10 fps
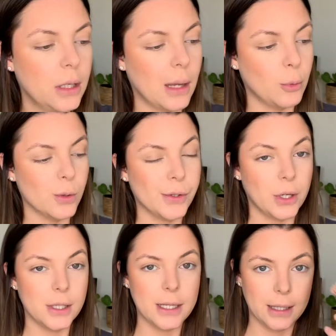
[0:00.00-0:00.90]
I'm also
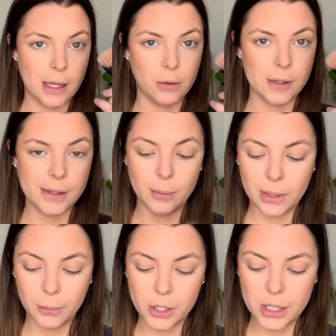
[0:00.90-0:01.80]
going to take that on this
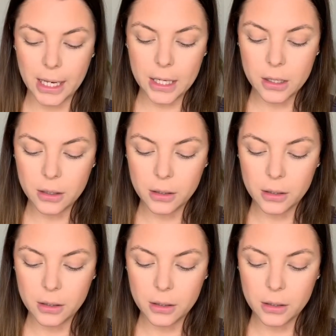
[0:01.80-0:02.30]
stippling brush again.